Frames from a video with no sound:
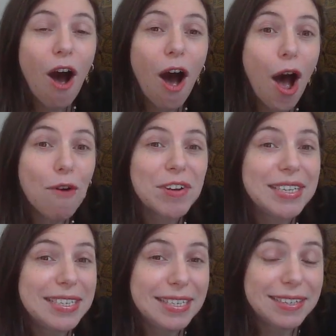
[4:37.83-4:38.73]
of a,
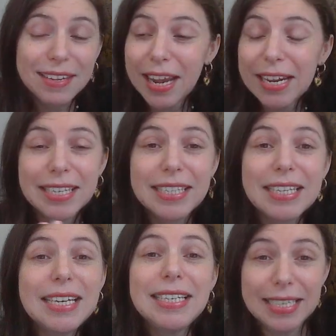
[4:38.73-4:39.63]
like,
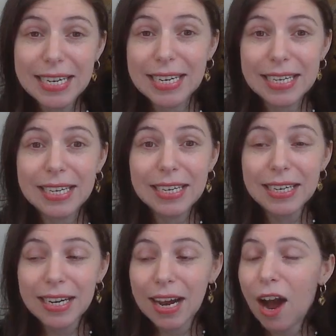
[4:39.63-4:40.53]
CD
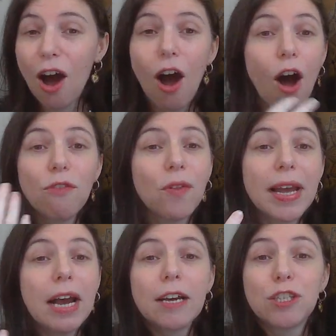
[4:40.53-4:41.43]
of,
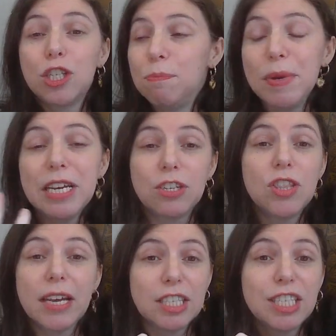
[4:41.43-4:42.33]
like, a speech
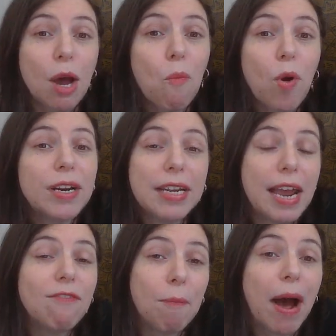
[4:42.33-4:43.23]
that someone
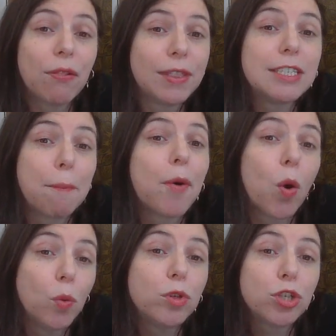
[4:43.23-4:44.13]
gave about this
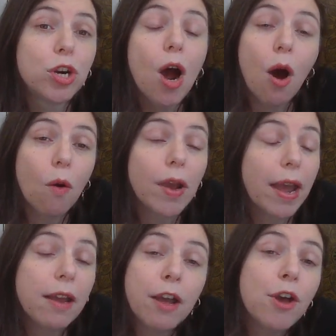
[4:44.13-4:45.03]
approach.
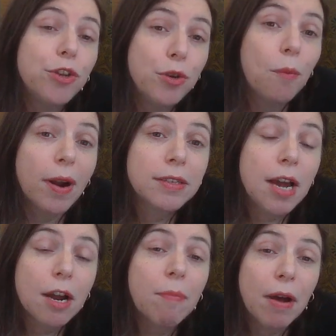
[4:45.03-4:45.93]
Okay? You want to
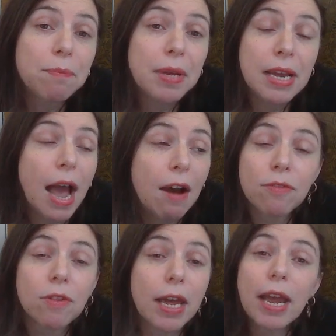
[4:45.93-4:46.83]
talk about
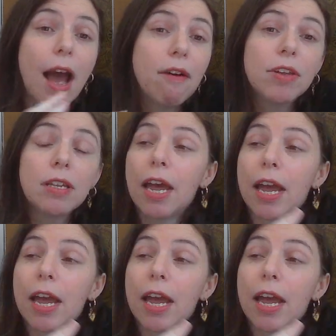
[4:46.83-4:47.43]
having